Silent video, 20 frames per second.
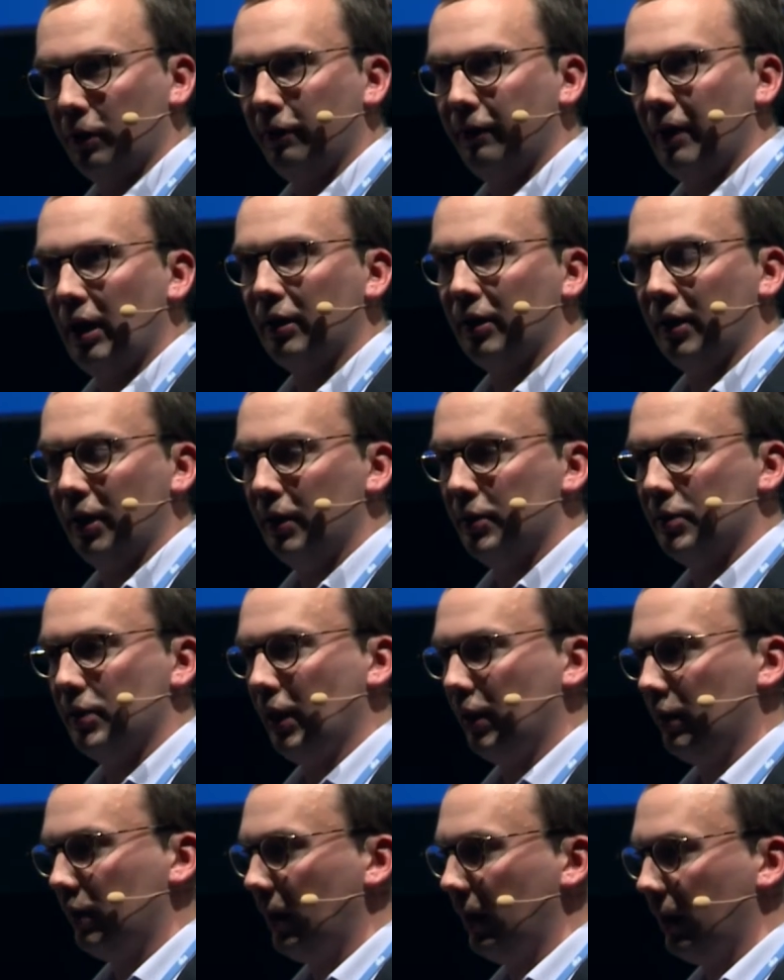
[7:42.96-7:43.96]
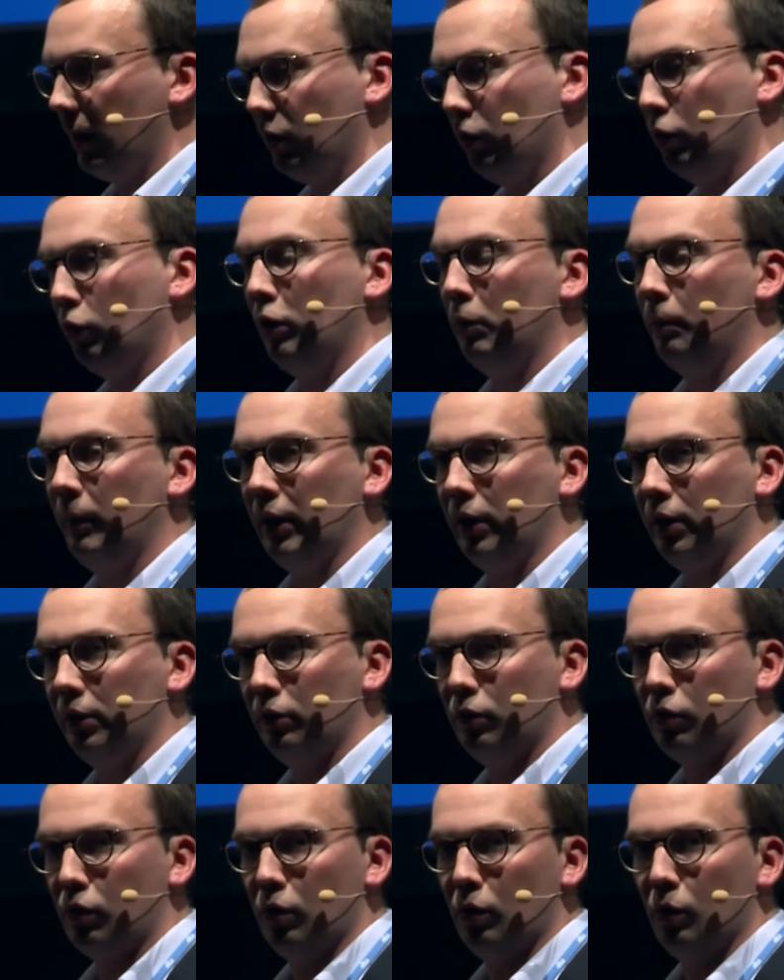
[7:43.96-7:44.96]
But the fact is that they can only
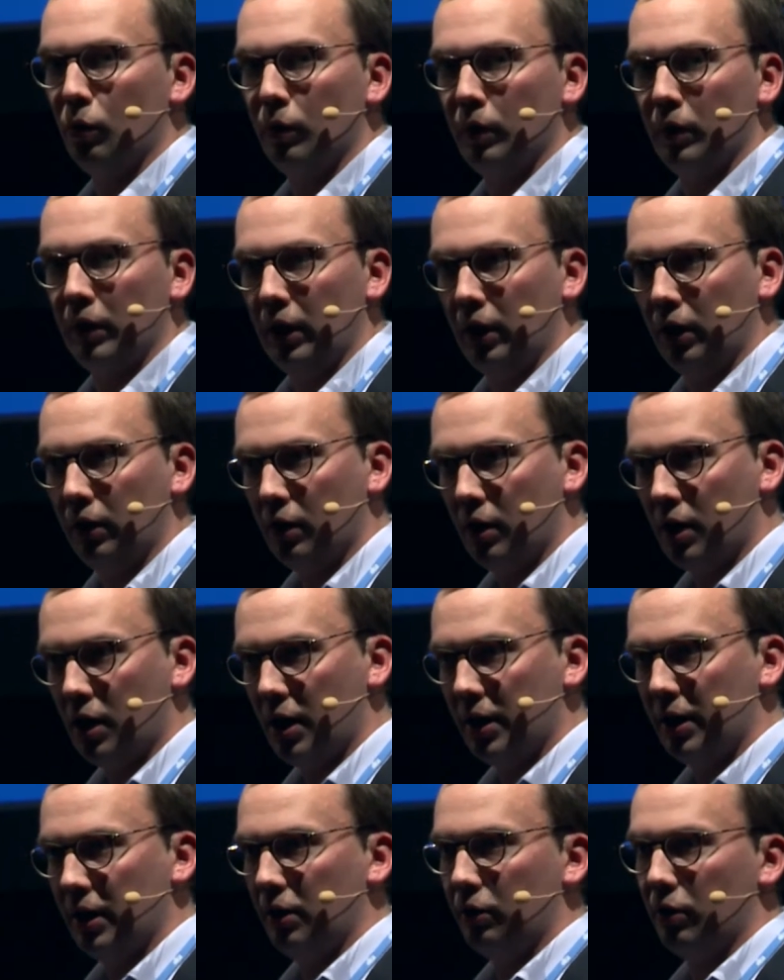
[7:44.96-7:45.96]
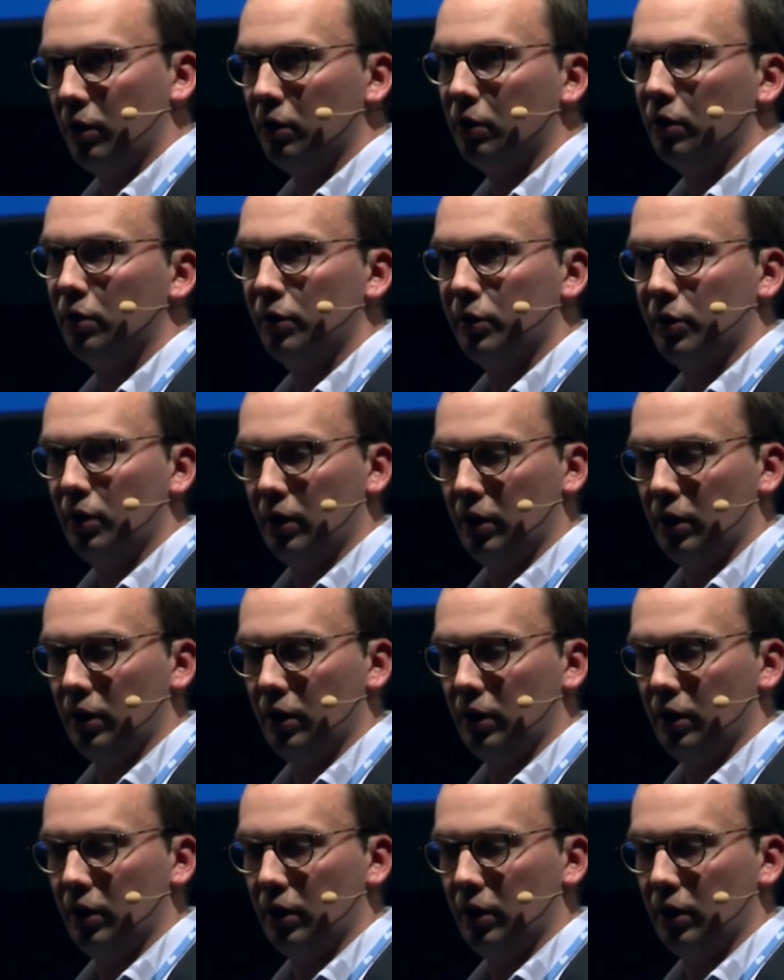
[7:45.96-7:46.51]
make it grow in the higher,